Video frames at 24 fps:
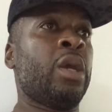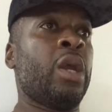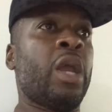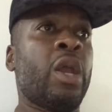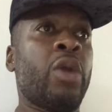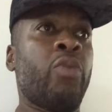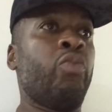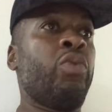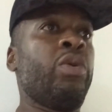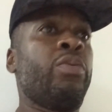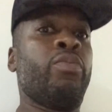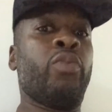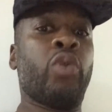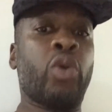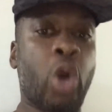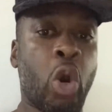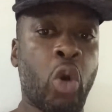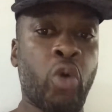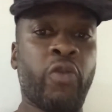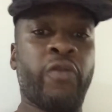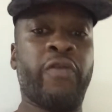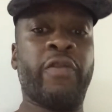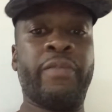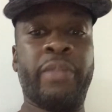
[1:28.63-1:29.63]
And we
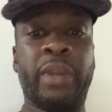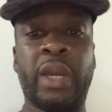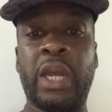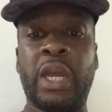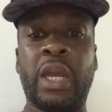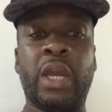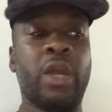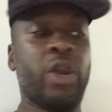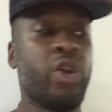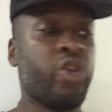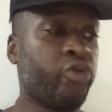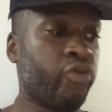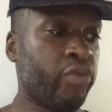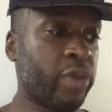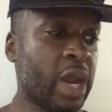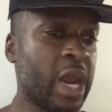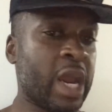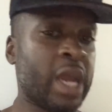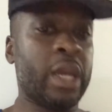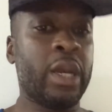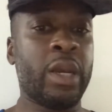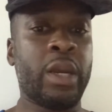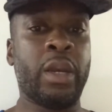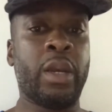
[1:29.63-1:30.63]
go from there and
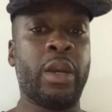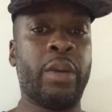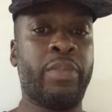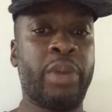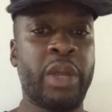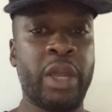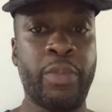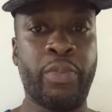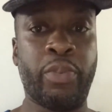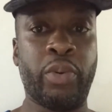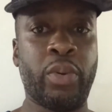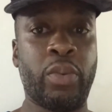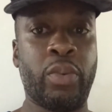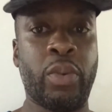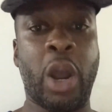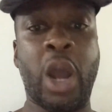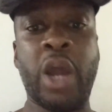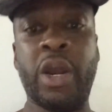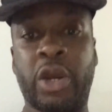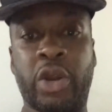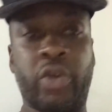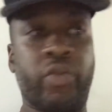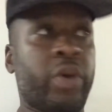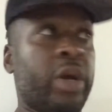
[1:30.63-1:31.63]
create people
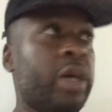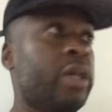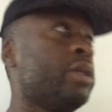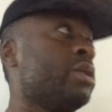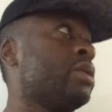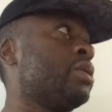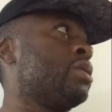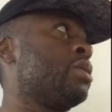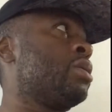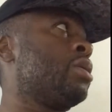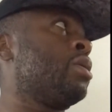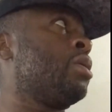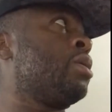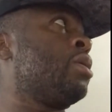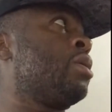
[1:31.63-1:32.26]
under us.